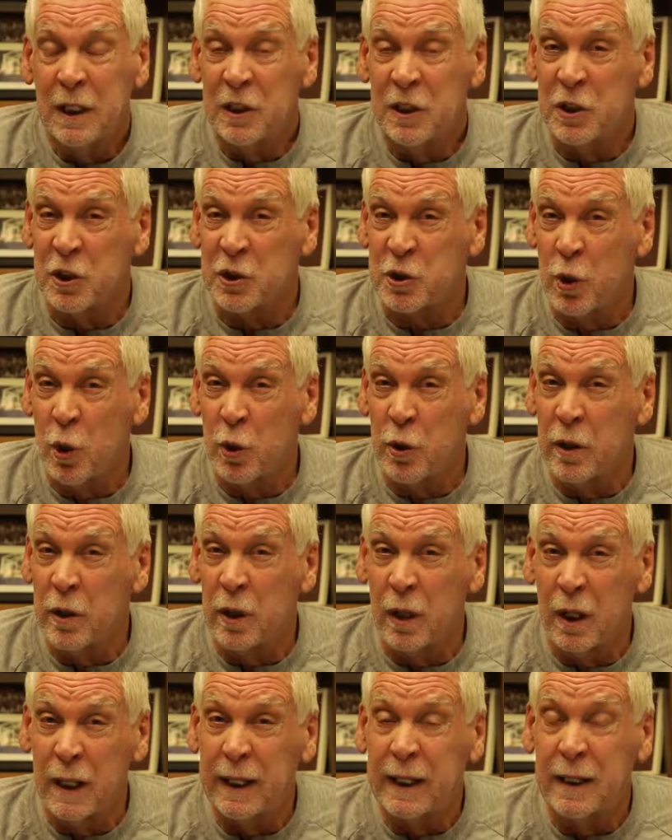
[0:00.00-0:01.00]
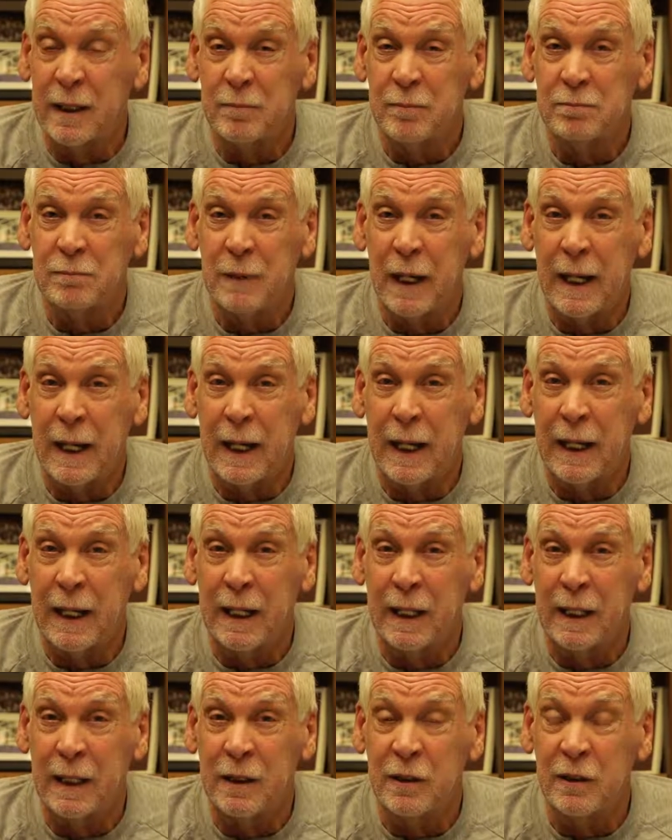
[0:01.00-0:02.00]
just go to the link
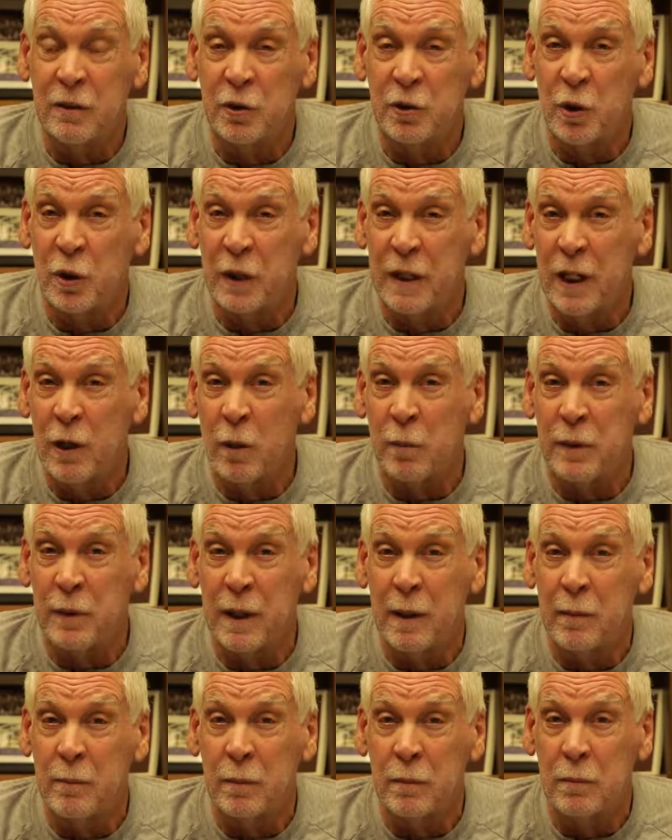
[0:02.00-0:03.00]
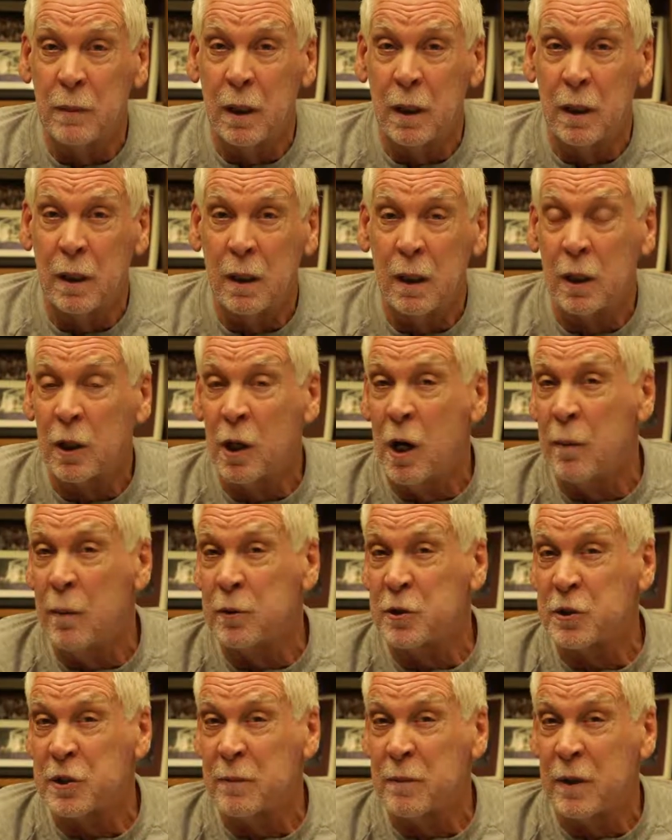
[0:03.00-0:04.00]
and you can help them uh,
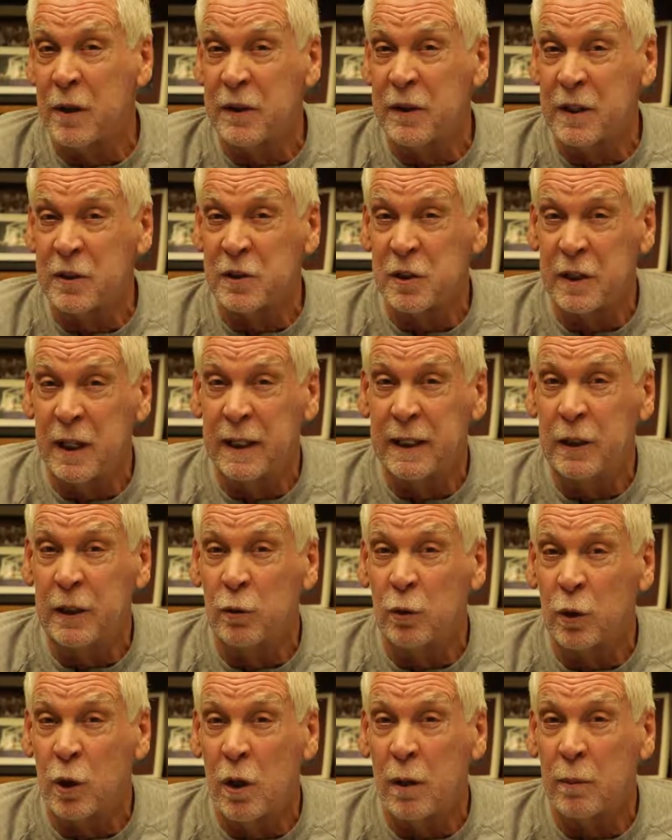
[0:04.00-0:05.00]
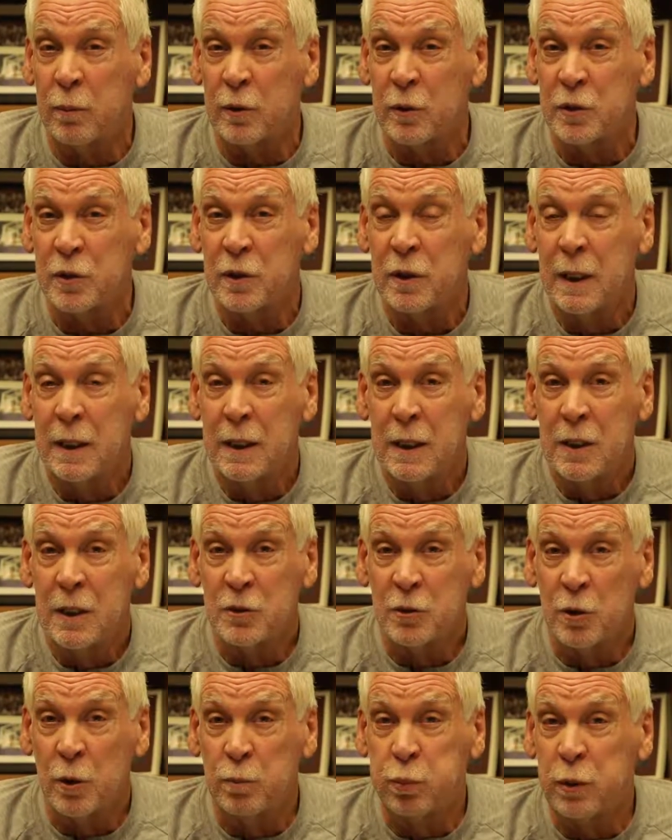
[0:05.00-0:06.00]
accomplish some of the things that they need to accomplish.
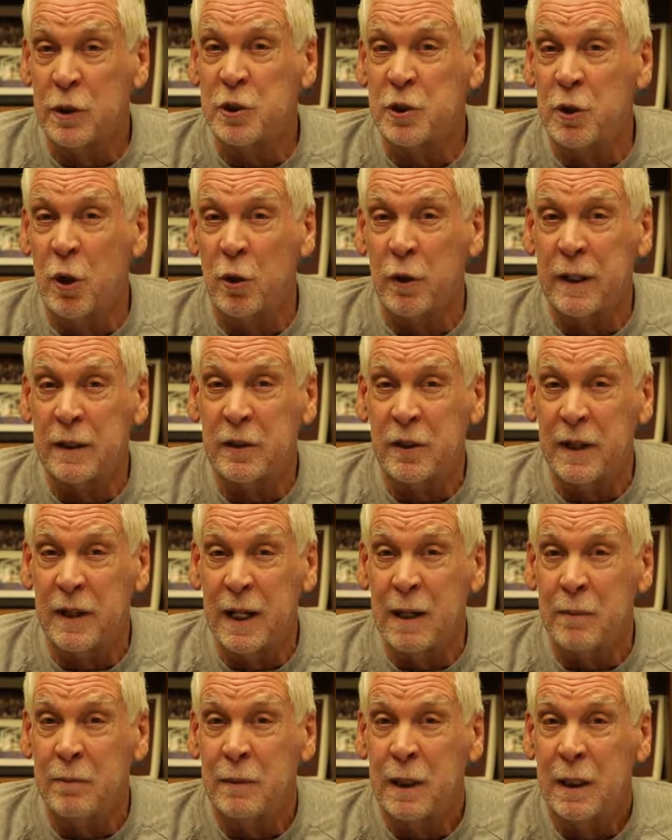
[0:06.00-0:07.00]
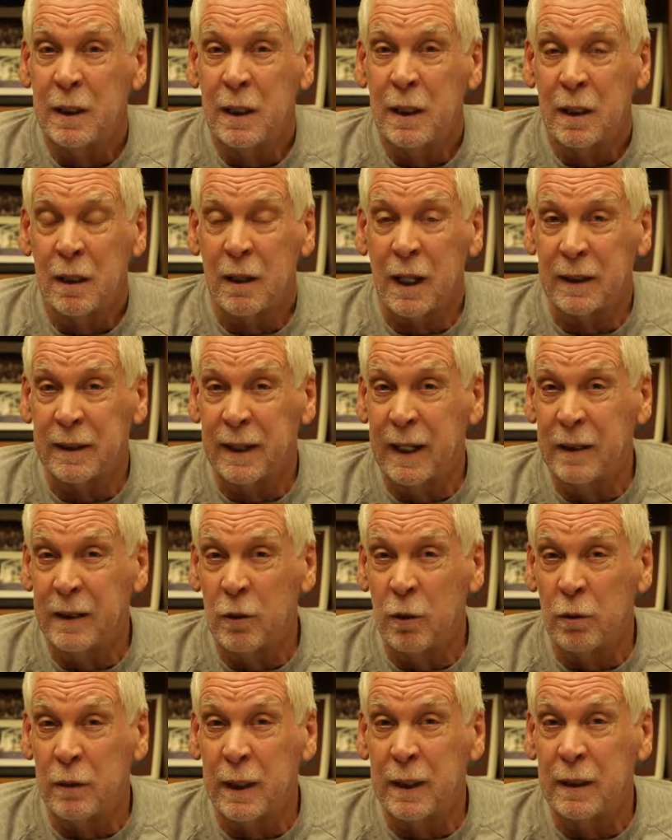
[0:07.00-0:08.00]
So please donate to them like they
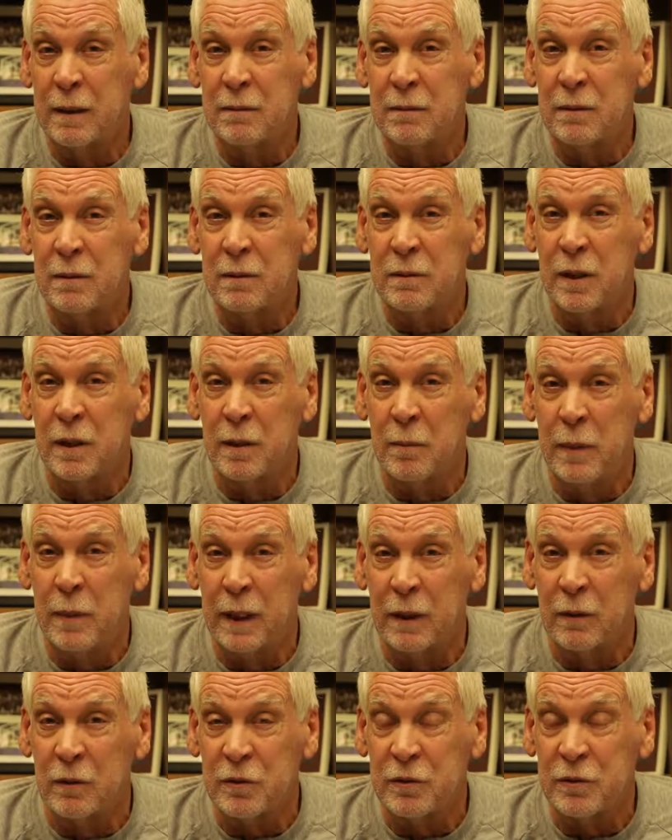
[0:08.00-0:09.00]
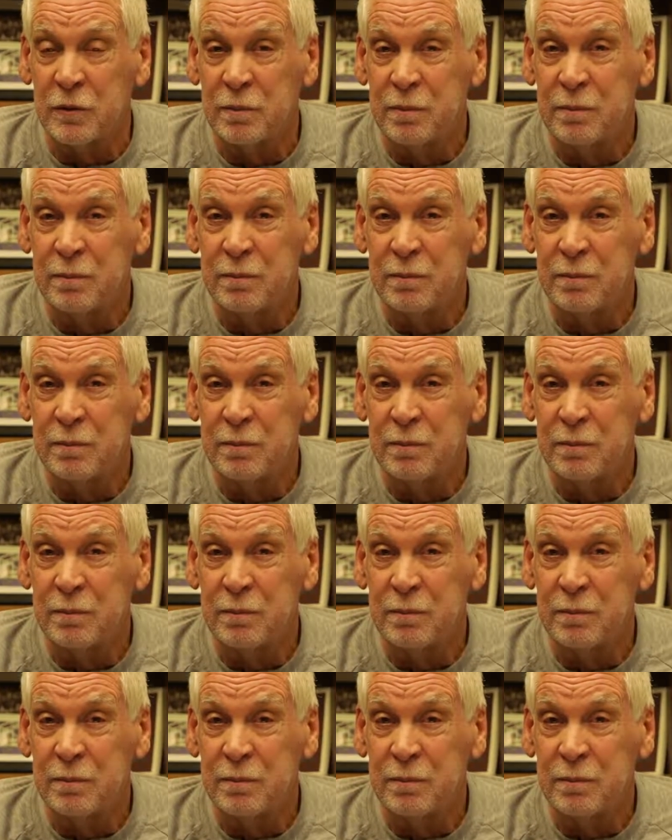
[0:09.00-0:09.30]
donate to the Bengals.